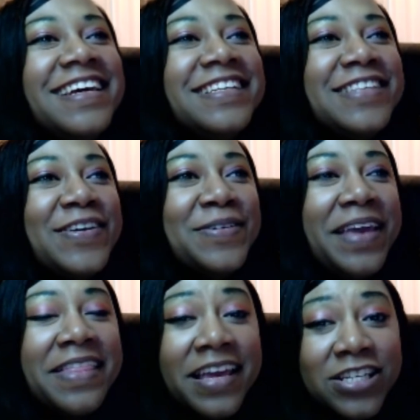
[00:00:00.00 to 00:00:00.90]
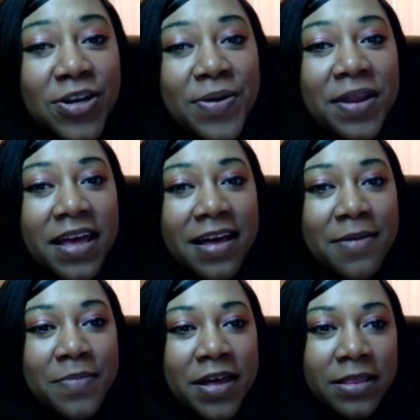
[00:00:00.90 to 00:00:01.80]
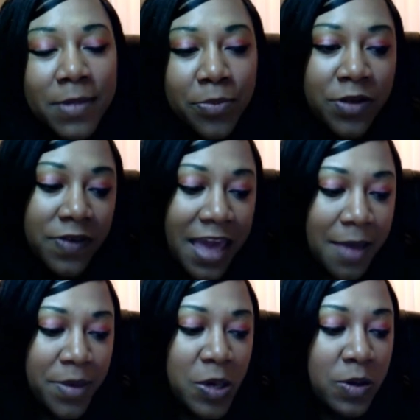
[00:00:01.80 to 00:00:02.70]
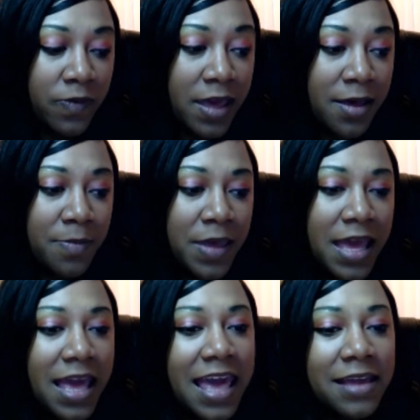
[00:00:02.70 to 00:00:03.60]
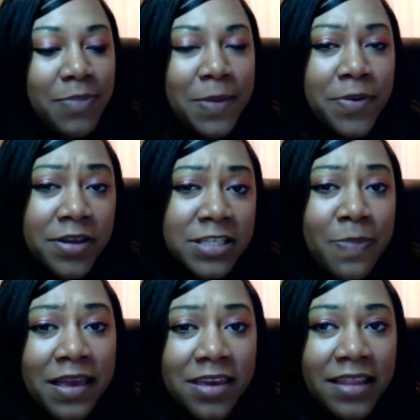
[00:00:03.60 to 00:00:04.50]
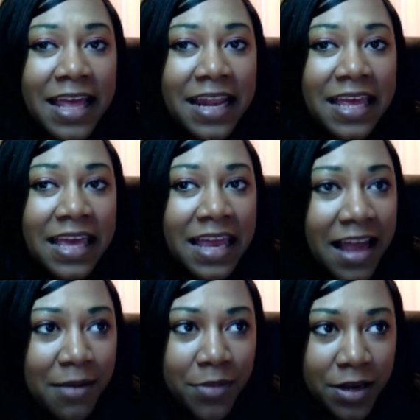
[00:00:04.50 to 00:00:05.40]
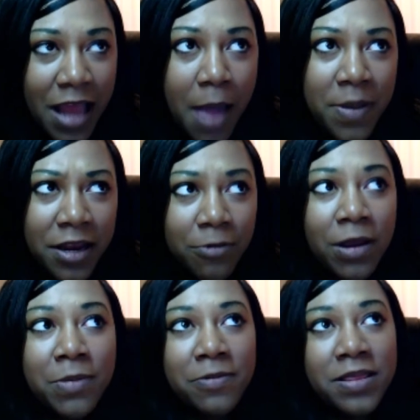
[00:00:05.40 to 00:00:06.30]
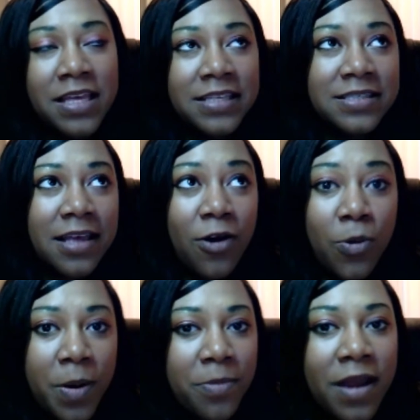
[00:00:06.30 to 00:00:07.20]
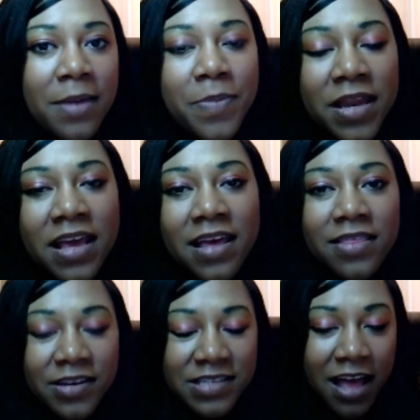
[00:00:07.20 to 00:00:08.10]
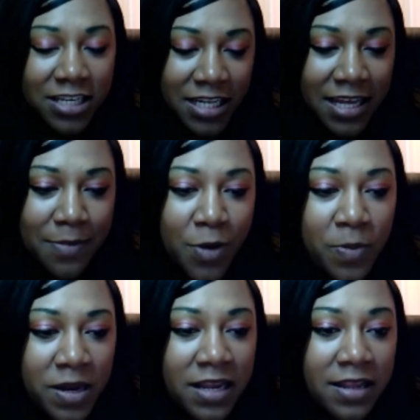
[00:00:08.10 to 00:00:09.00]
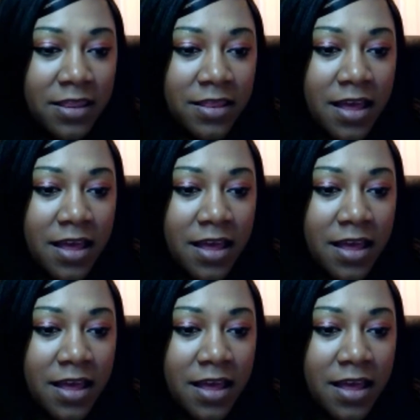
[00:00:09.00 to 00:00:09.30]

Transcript: So yeah, they showed a brief cameo of him, and people are speculating, and I'm in agreement with this. I hope I'm right, but there's actually a moment in